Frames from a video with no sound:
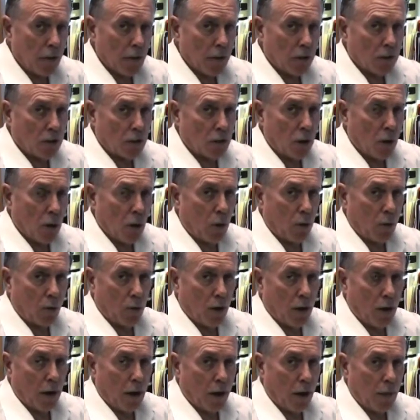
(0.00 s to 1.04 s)

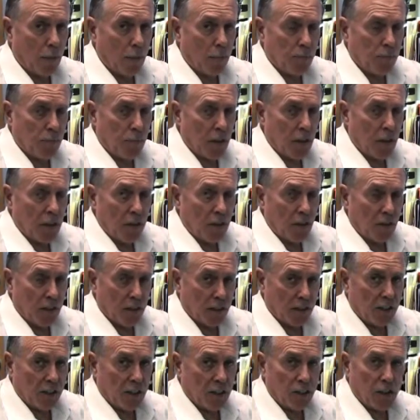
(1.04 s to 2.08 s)
So
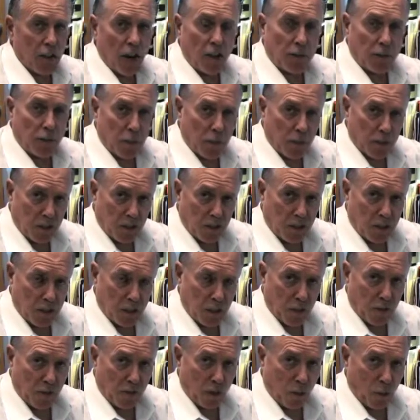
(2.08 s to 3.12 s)
This is not the position
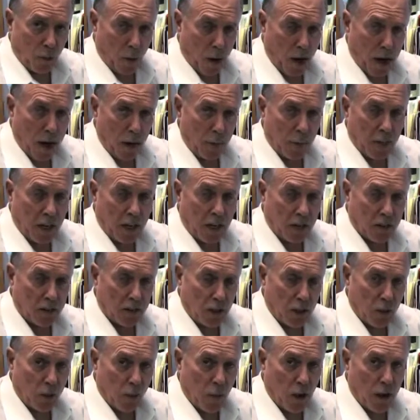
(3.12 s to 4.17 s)
of the array because
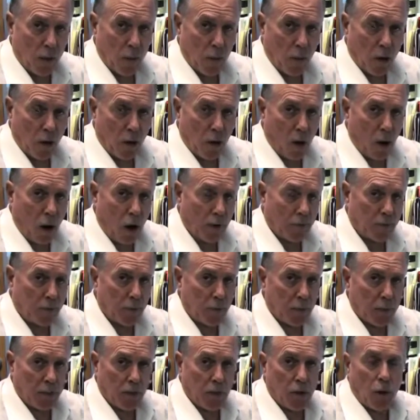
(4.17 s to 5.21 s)
the array will often
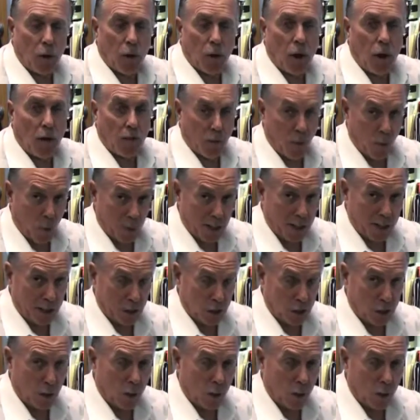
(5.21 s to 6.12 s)
be towed off a winch